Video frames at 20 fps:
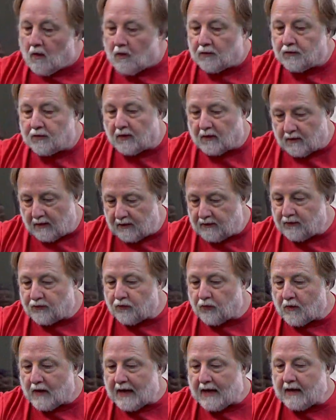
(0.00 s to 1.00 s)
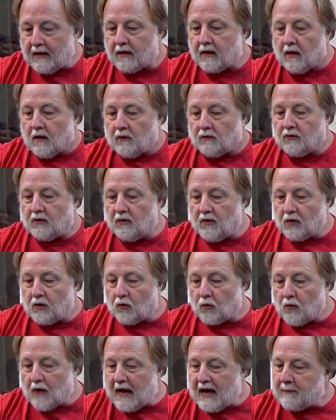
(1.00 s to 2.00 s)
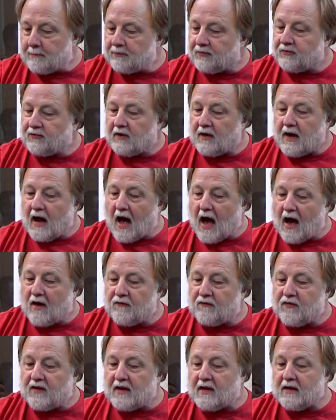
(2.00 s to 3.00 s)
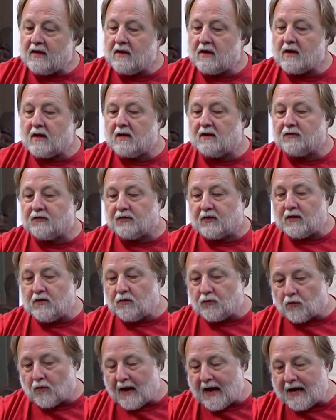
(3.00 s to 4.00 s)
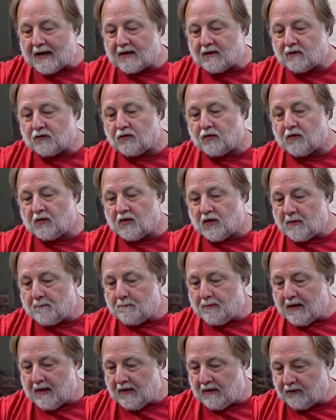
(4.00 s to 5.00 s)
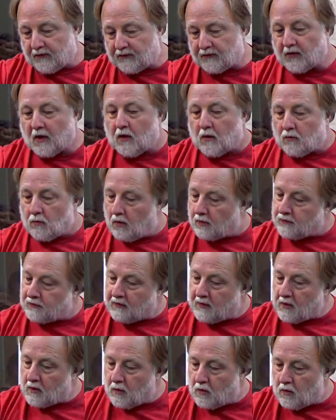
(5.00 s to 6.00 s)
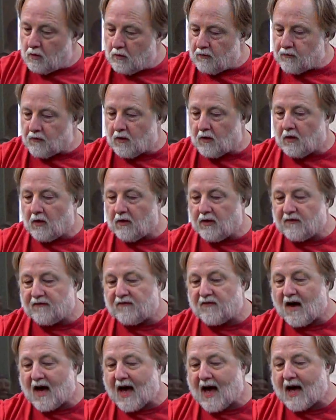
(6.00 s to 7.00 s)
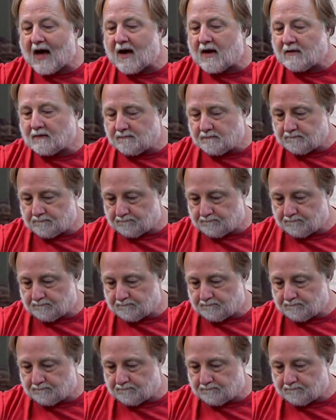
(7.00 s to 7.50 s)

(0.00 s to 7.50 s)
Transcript: So let's drink to the grapes in our vineyards and drink to the feast roasting over the fire.